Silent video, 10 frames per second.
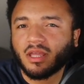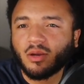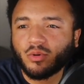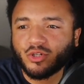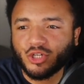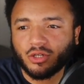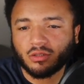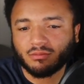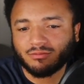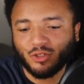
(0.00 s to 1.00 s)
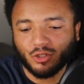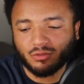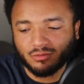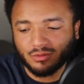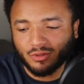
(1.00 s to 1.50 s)
language and are,
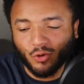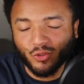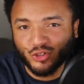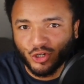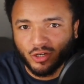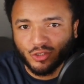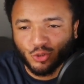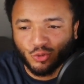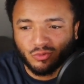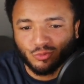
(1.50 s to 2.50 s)
on the journey too.